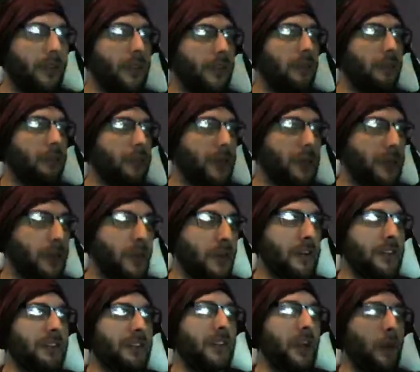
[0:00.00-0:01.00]
But you
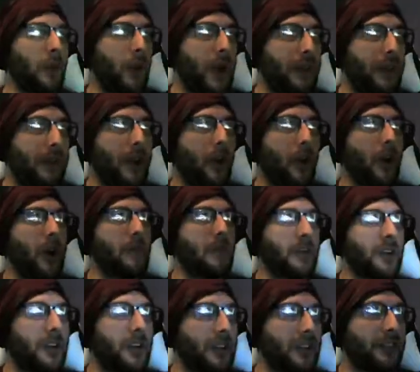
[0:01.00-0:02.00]
understand why that
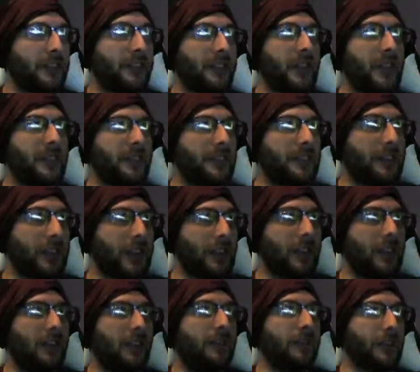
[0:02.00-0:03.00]
armor is
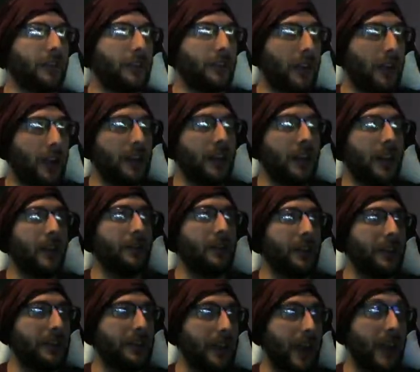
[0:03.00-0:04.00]
necessarily for your light and heavy
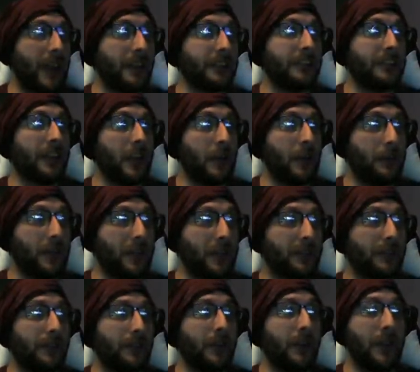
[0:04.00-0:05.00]
attacks now? Because
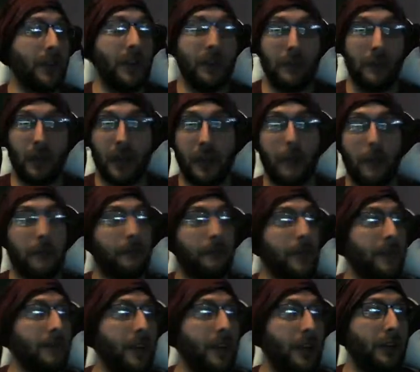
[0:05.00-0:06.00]
if you're hitting like
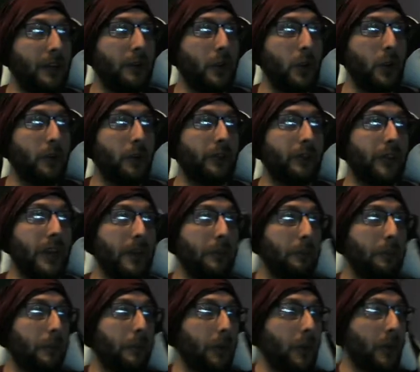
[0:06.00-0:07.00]
15 dudes, they
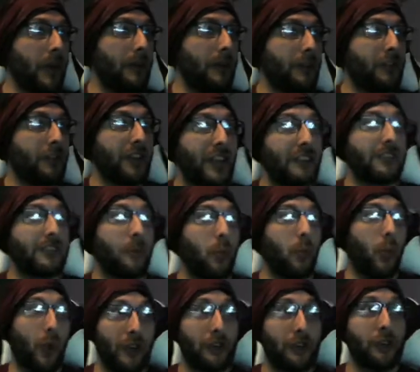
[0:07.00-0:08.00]
could have a chance of
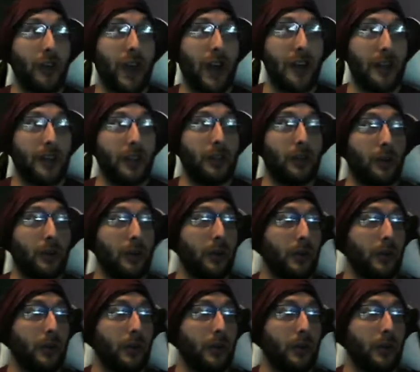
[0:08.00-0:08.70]
one-shotting you.